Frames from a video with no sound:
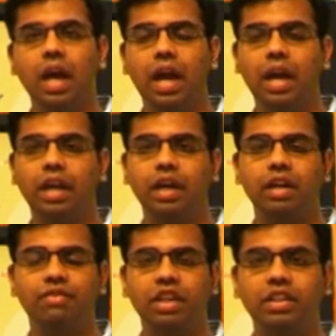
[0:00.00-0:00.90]
and
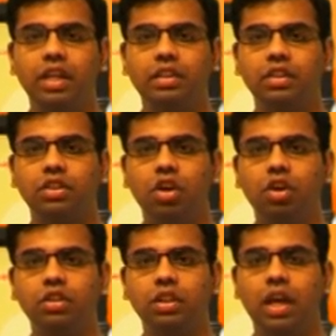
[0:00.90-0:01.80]
infrastructure
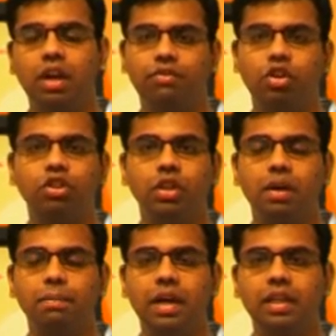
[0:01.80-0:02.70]
stocks, and of course
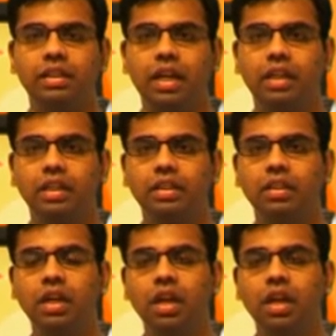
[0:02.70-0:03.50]
metal sectors,